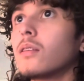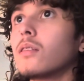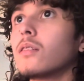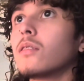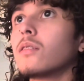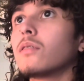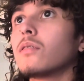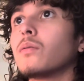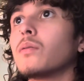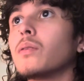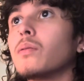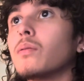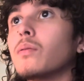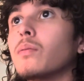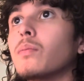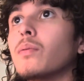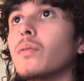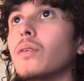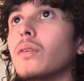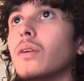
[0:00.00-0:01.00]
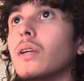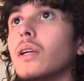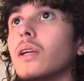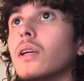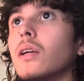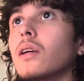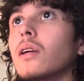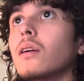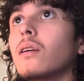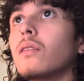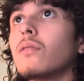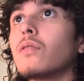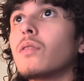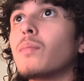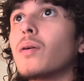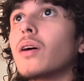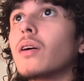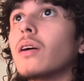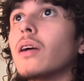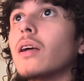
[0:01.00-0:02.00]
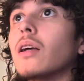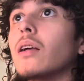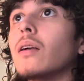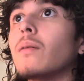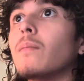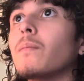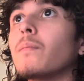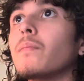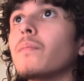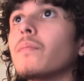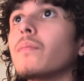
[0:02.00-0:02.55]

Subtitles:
So we would put, for part M,